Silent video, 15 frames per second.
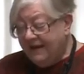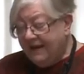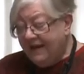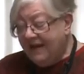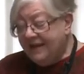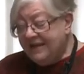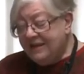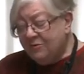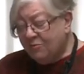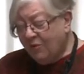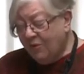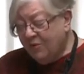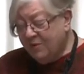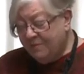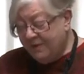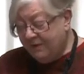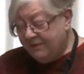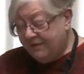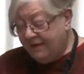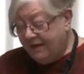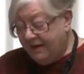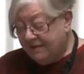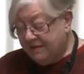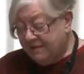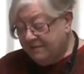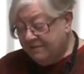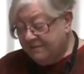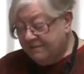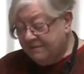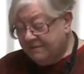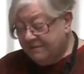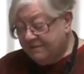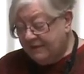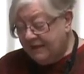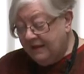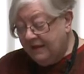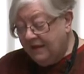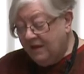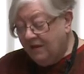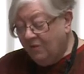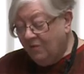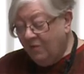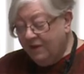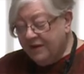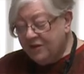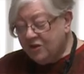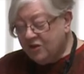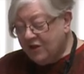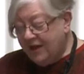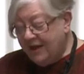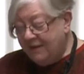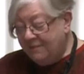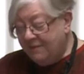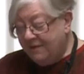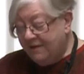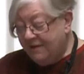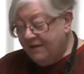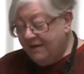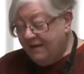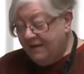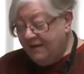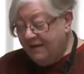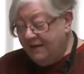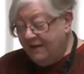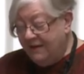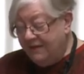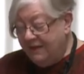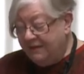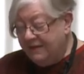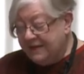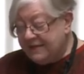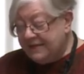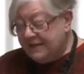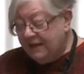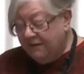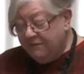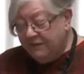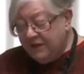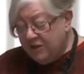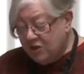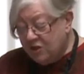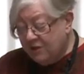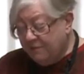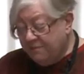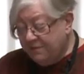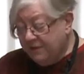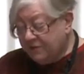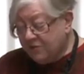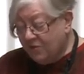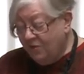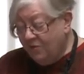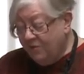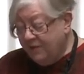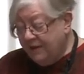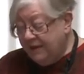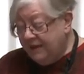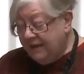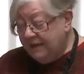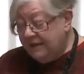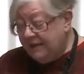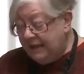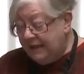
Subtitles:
And he wrote about that. What a shame that this lovely ship, built only in